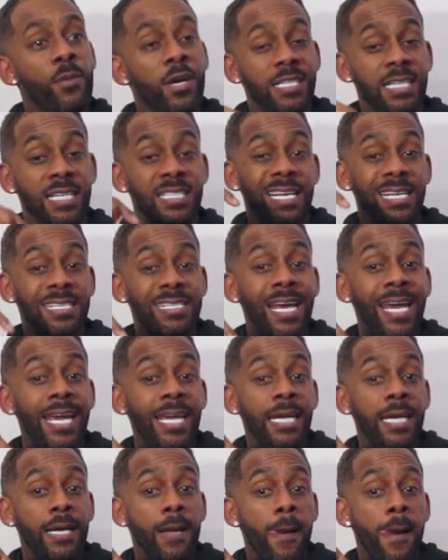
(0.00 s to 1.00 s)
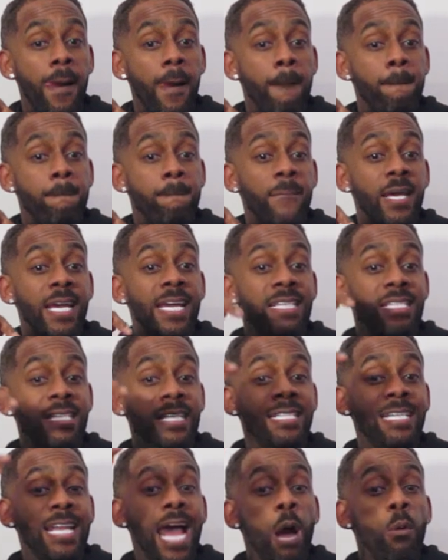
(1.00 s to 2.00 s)
Because as I say,
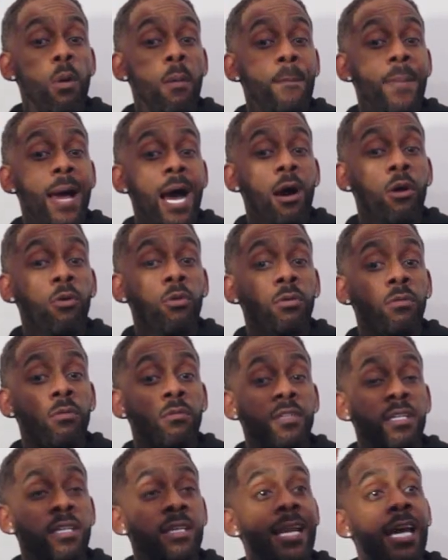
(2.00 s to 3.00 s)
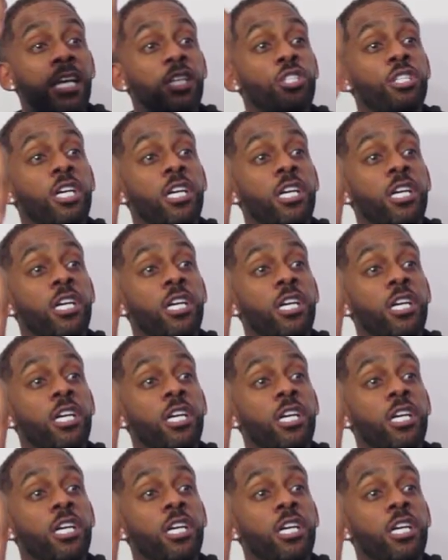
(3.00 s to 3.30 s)
it's now about the next